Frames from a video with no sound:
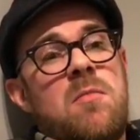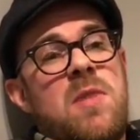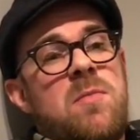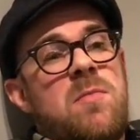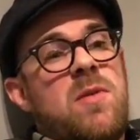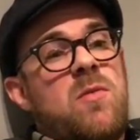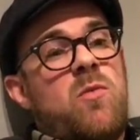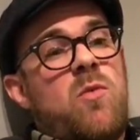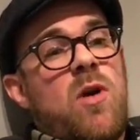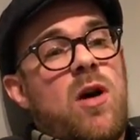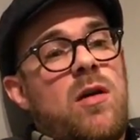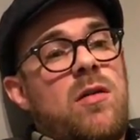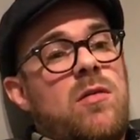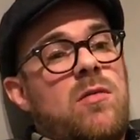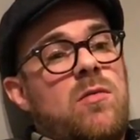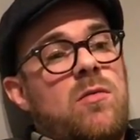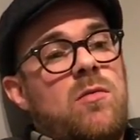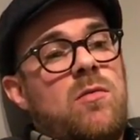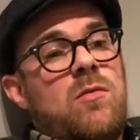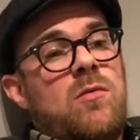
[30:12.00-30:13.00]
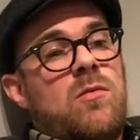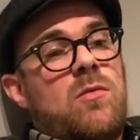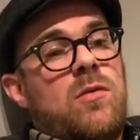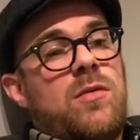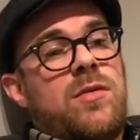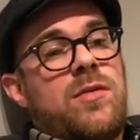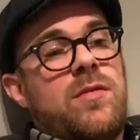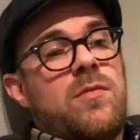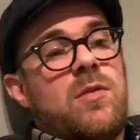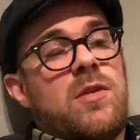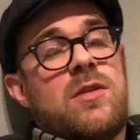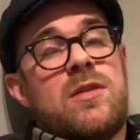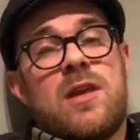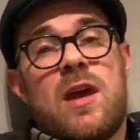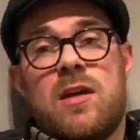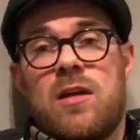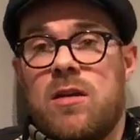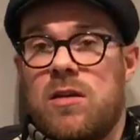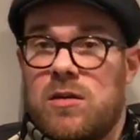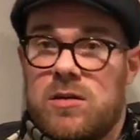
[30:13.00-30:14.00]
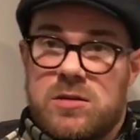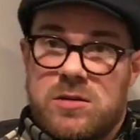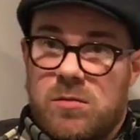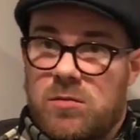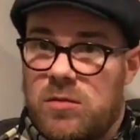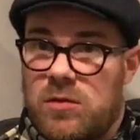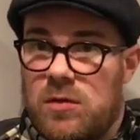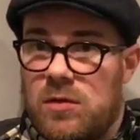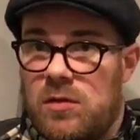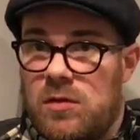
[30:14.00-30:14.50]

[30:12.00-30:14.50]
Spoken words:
Maybe one with dinner or something.